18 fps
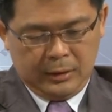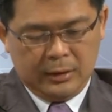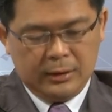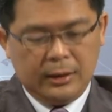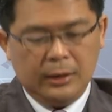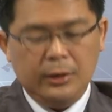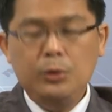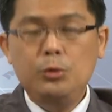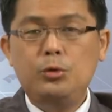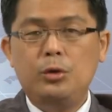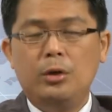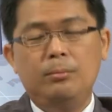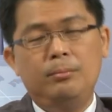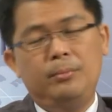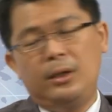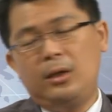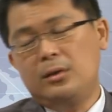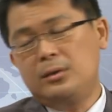It's a neutral
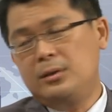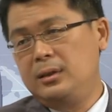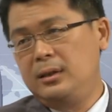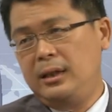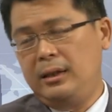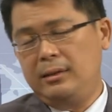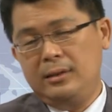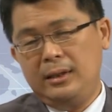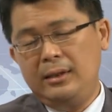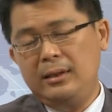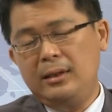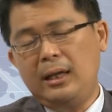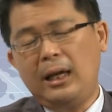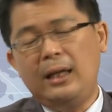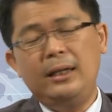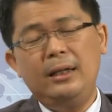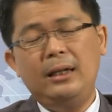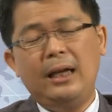because
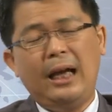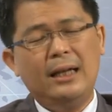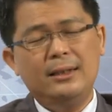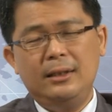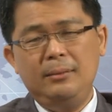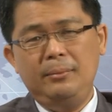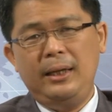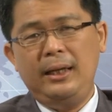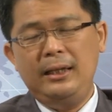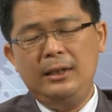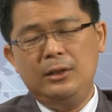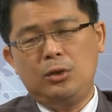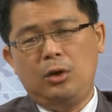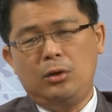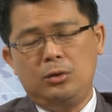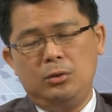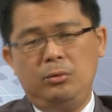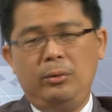and it hasn't been any
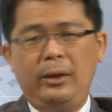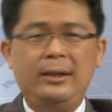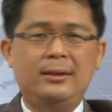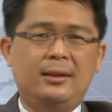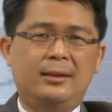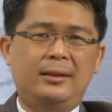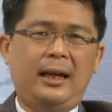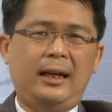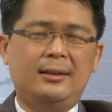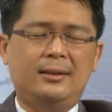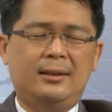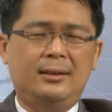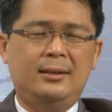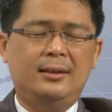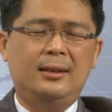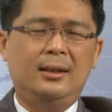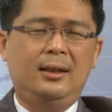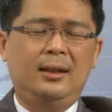talk to raise the
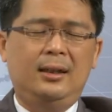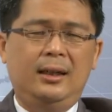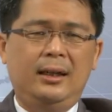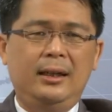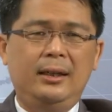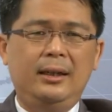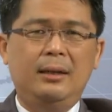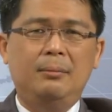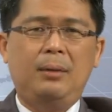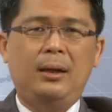taxes in here.